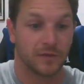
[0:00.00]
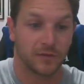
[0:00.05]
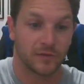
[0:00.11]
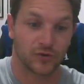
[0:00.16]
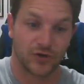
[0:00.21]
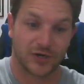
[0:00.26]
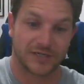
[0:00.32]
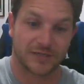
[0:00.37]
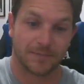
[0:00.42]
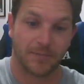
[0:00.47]

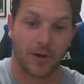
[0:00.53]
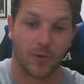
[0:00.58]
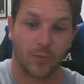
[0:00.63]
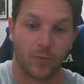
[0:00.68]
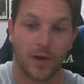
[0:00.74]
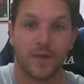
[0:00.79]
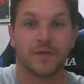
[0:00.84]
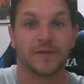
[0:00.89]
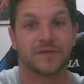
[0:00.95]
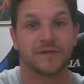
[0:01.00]
Jurassic Park
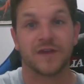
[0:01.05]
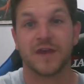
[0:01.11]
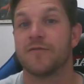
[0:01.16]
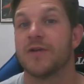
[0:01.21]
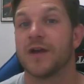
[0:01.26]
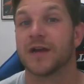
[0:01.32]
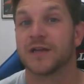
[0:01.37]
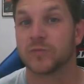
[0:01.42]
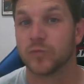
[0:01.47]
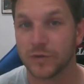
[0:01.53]
1, the
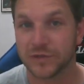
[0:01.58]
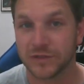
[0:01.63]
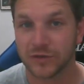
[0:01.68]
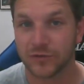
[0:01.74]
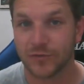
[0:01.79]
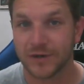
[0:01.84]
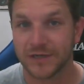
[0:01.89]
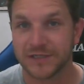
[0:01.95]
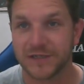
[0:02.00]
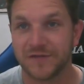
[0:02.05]
T-Rex was
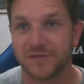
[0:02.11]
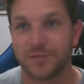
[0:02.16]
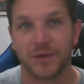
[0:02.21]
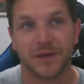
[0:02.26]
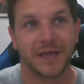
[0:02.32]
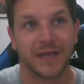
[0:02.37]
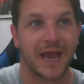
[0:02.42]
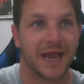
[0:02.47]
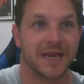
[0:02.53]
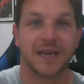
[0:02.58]
aggressive, but it
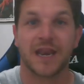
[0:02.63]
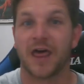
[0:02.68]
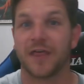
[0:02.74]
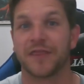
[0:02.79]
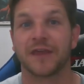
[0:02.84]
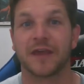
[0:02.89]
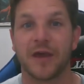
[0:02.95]
had nothing